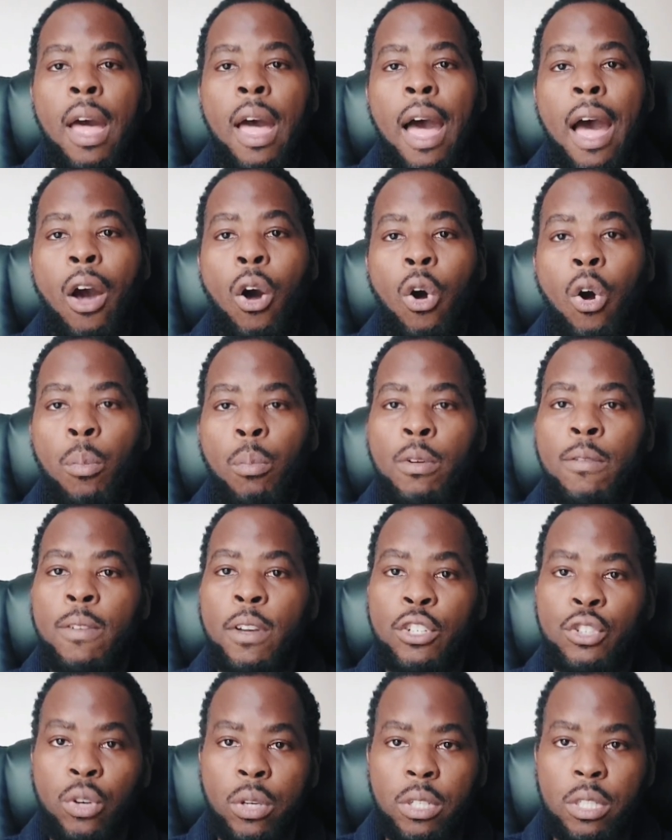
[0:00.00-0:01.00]
I hope you've
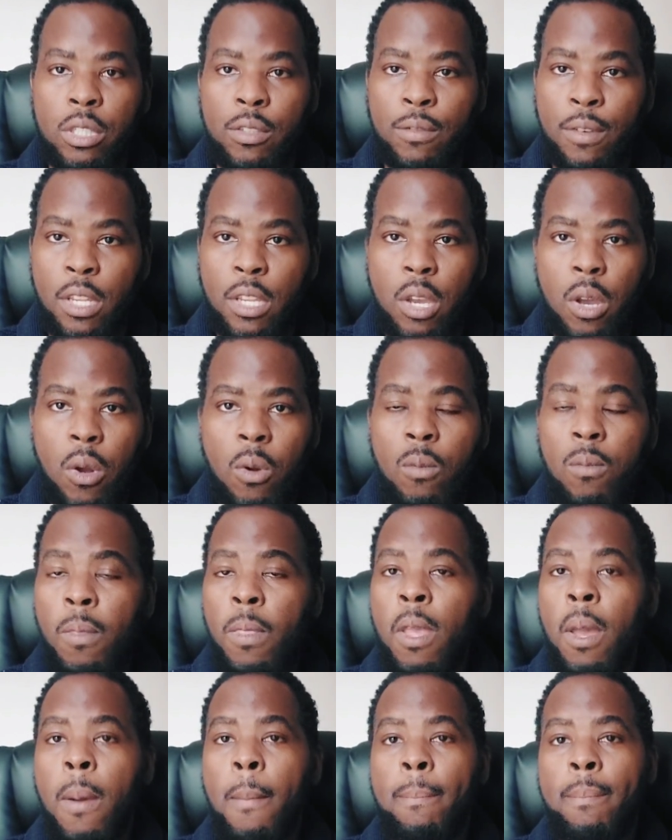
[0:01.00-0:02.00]
enjoyed this video.
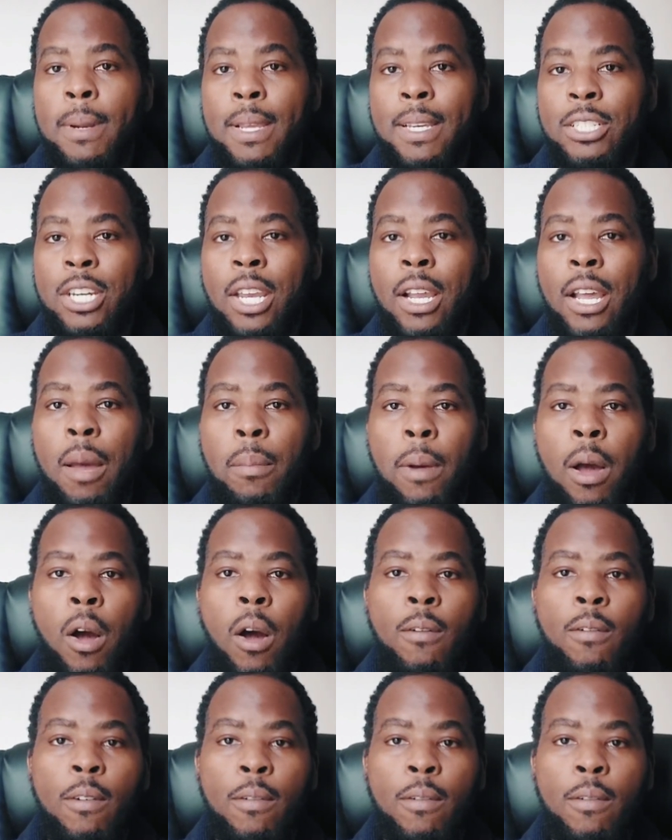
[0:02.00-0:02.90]
Please check out my other